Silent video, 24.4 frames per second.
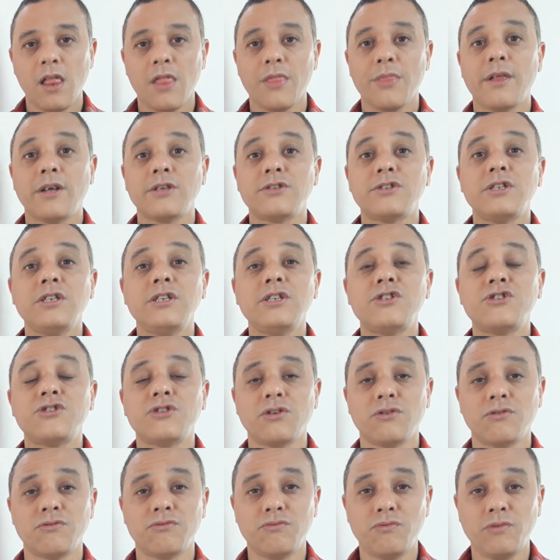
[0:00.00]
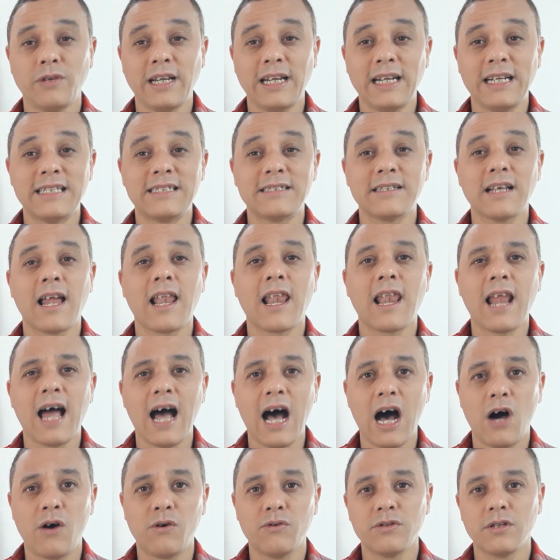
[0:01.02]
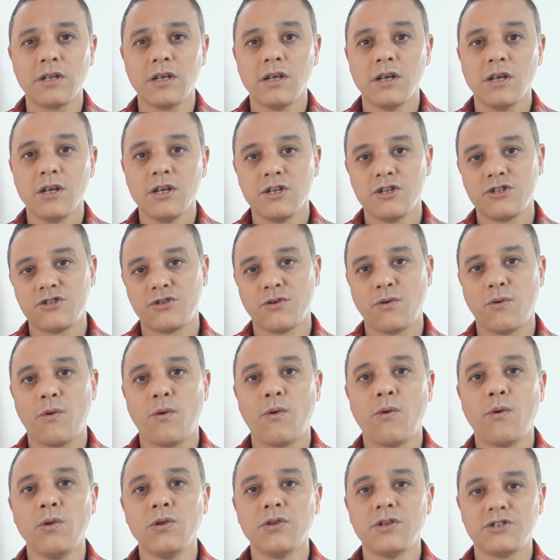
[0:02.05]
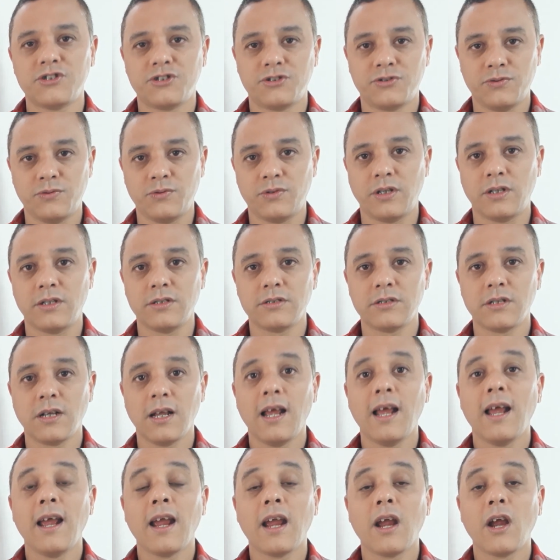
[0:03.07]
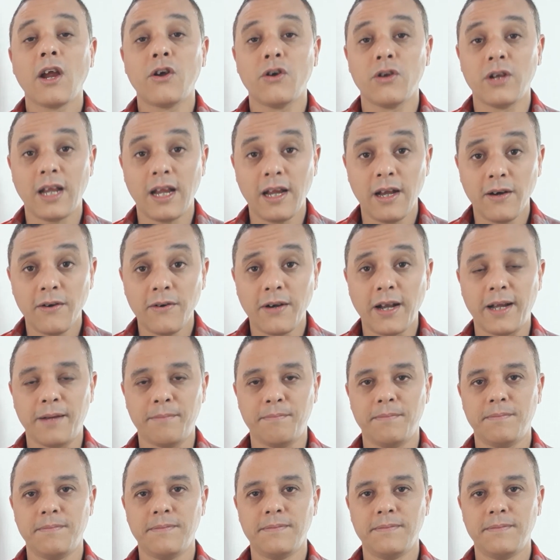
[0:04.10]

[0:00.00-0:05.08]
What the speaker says: The teacher reads aloud so all the students could hear him.